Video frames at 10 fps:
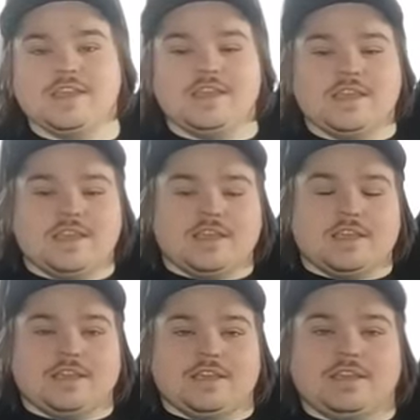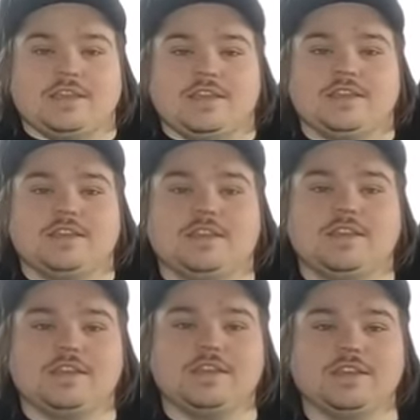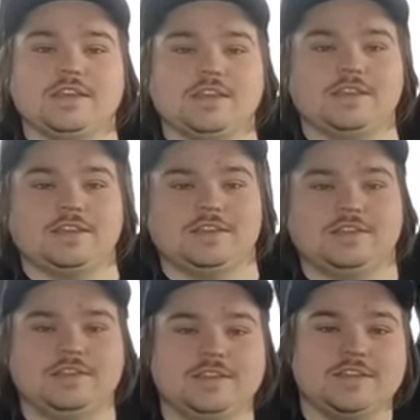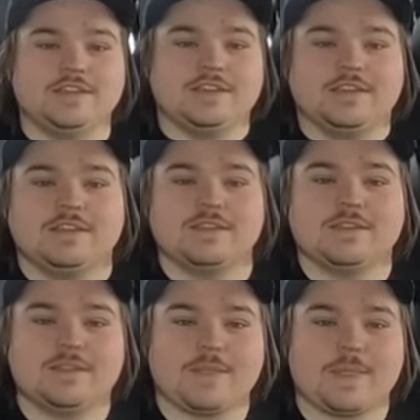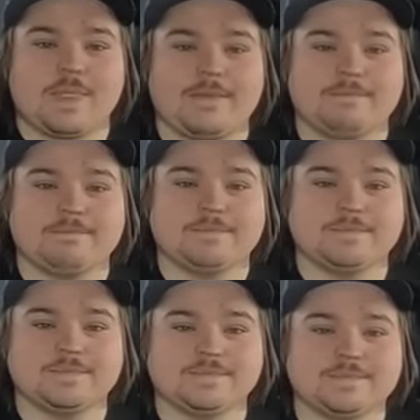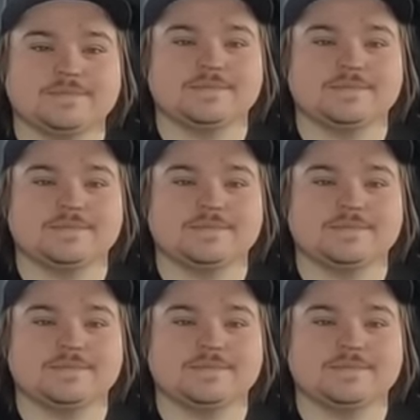(not speaking)